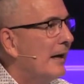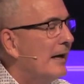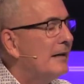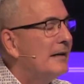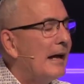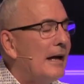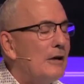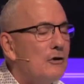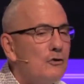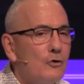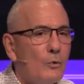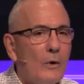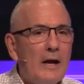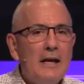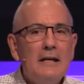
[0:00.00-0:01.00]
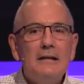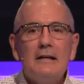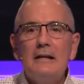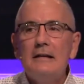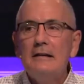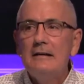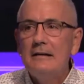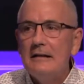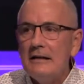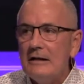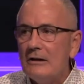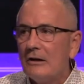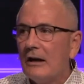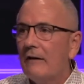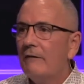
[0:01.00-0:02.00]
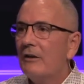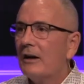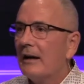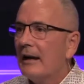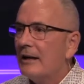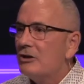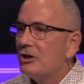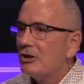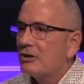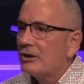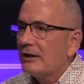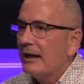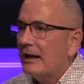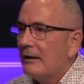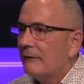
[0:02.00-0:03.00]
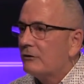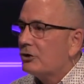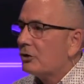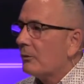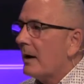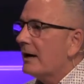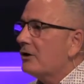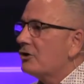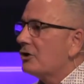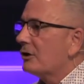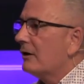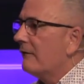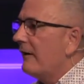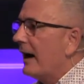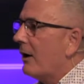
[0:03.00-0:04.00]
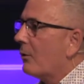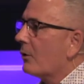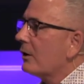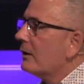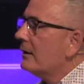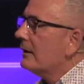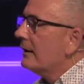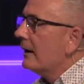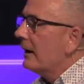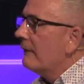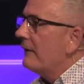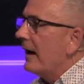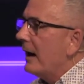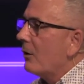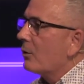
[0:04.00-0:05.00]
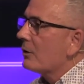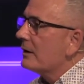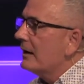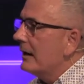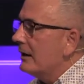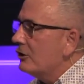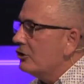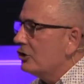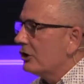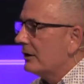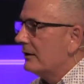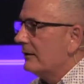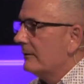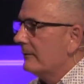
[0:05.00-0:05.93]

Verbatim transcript: and a great deal of the legislative direction of our, of our nation.